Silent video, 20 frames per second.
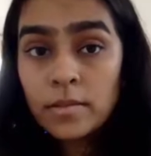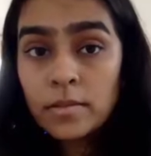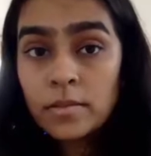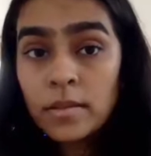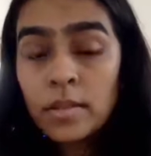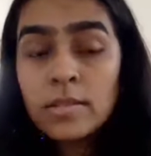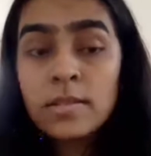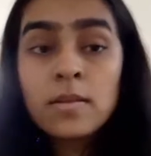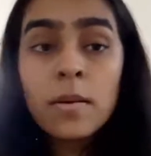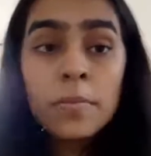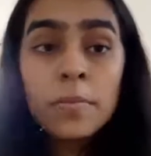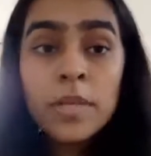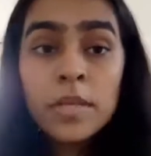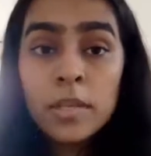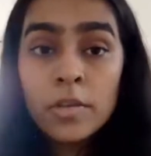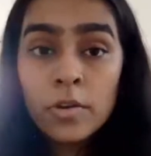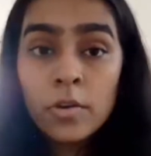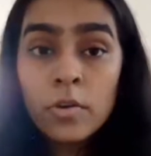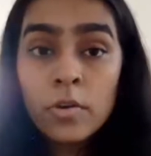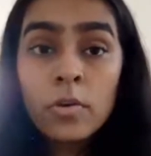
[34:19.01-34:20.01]
There's something
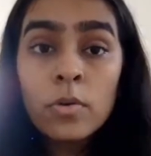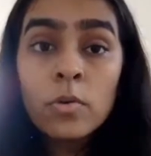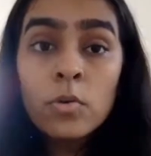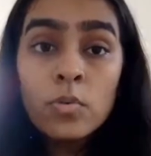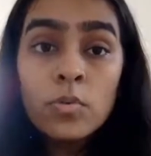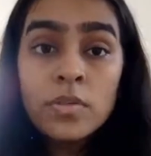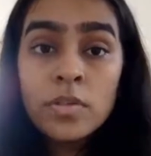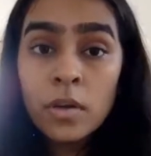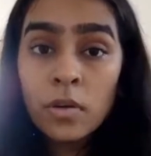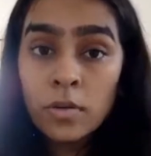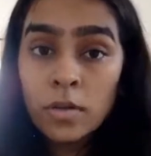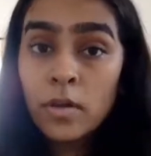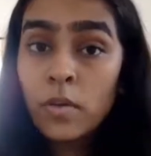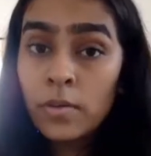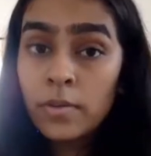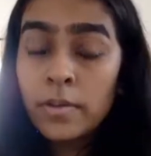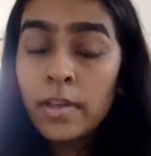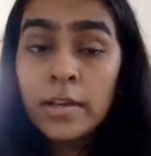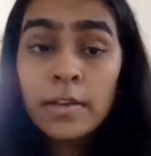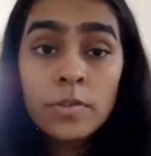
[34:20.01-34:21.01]
that you're going to lose out
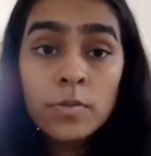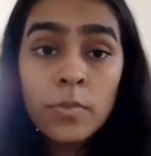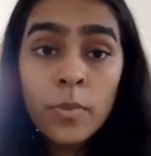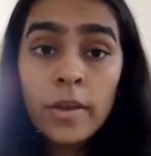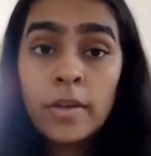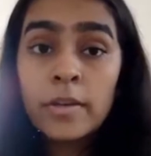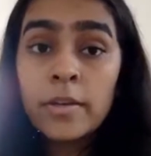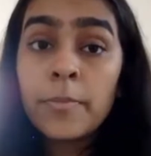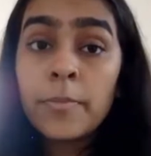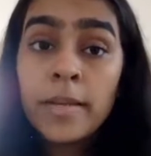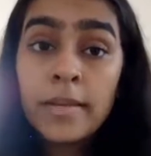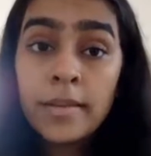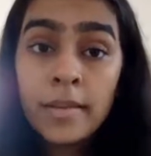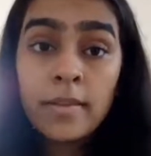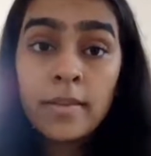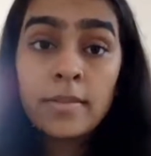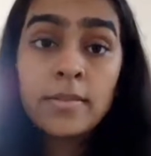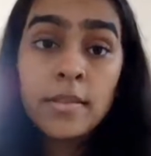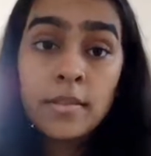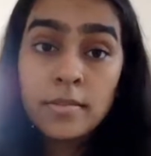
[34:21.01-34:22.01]
on. That is why a debate
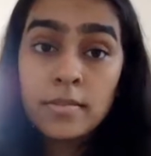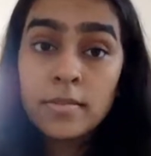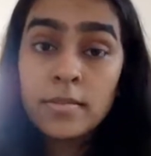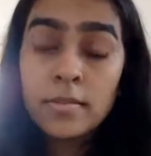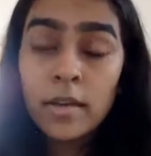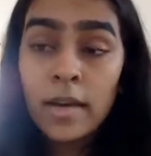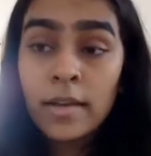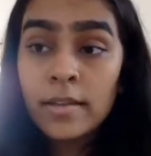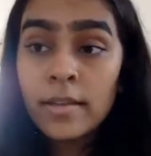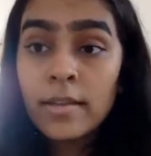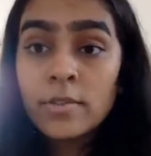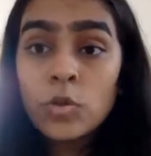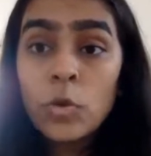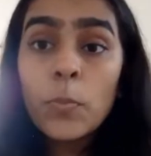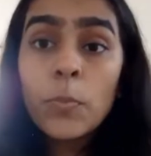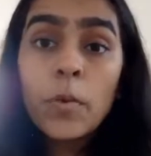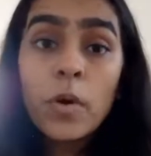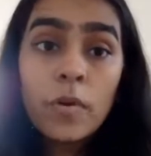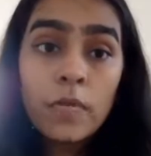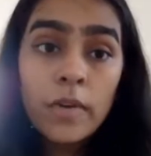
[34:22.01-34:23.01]
exists, right? There's no
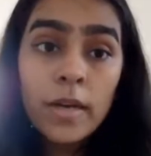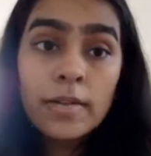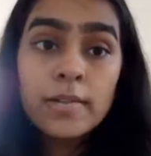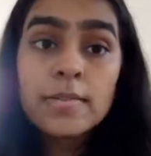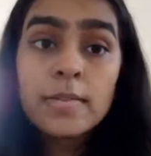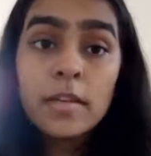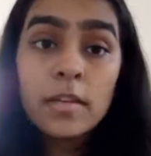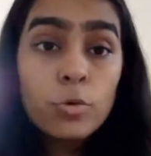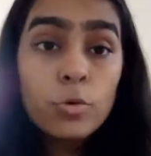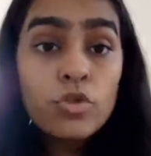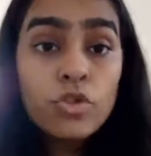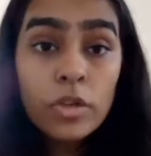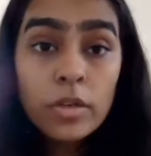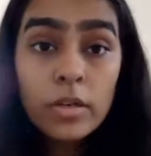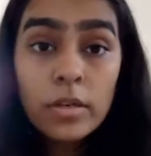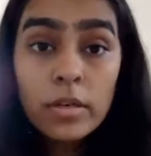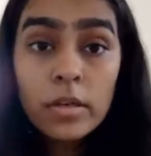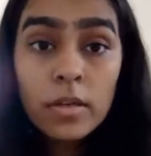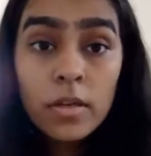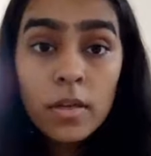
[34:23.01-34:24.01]
perfect
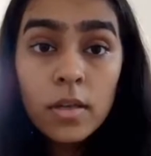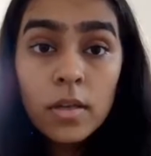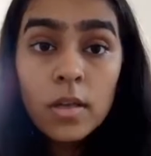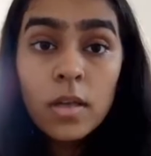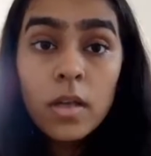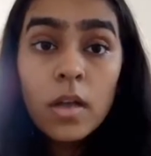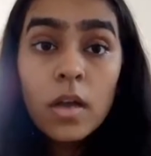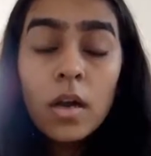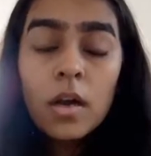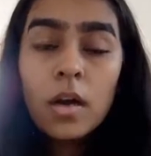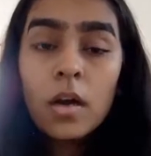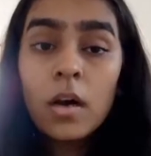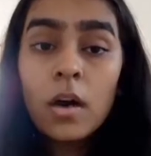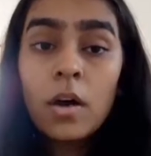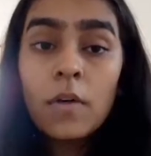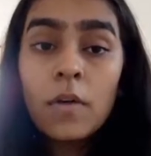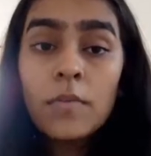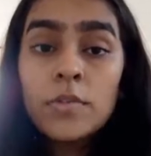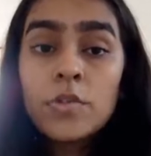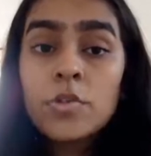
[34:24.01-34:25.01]
solution,
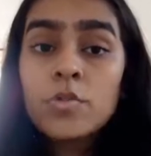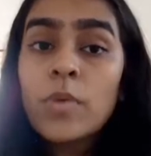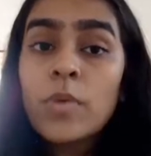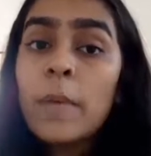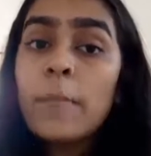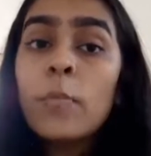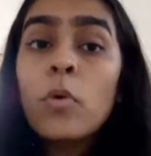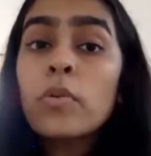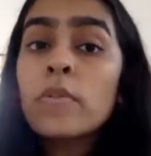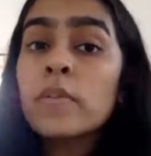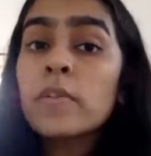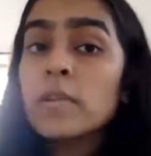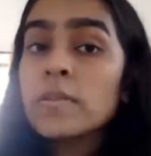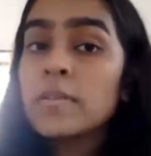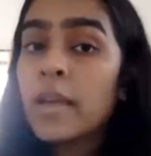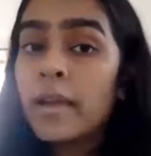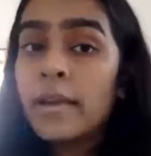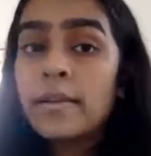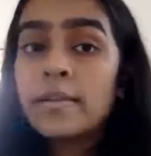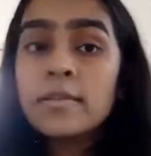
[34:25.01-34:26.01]
which is why both the
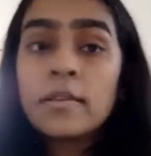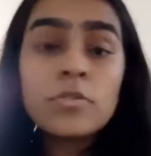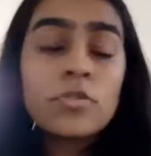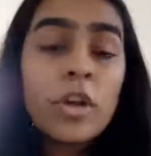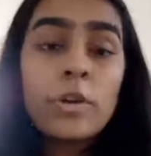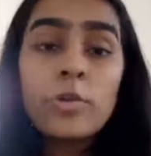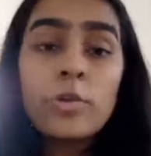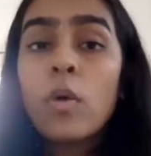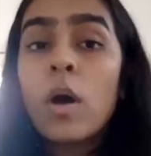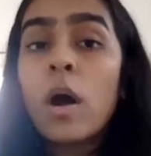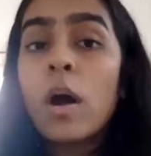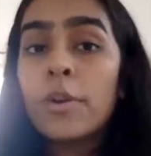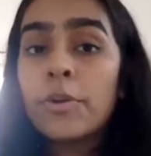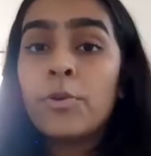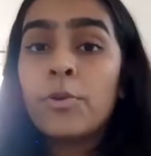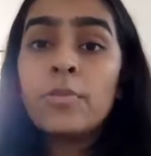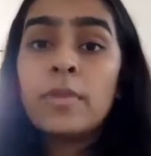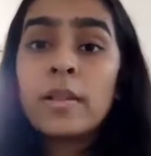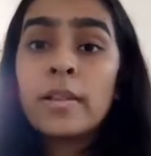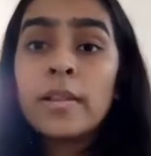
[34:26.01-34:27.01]
sides are trying to
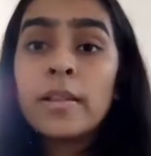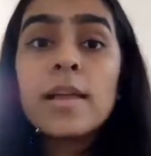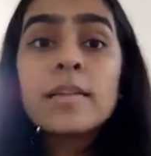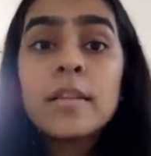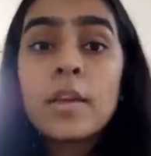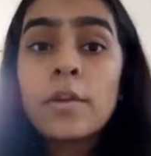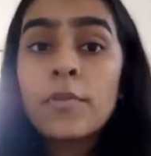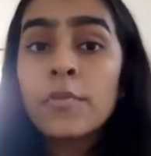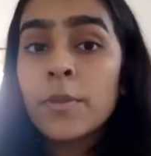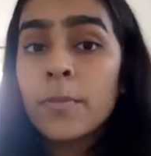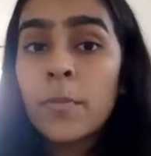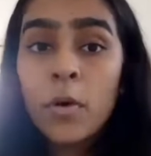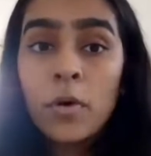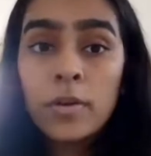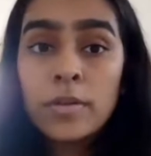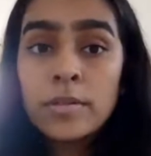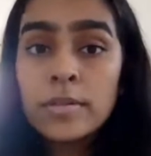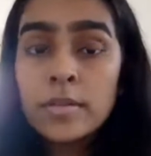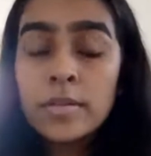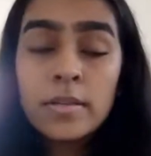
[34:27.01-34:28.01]
argue that their side of the
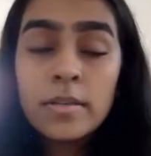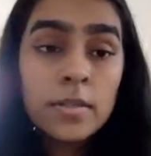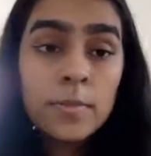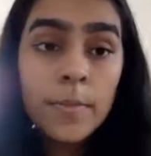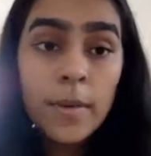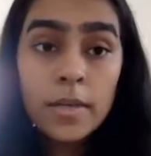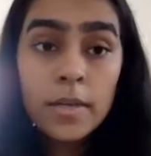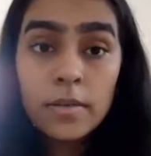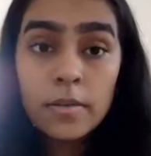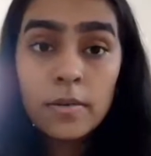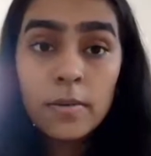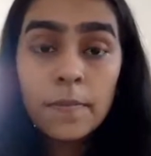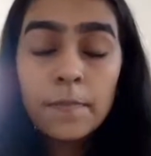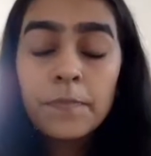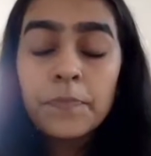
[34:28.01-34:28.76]
policy is better.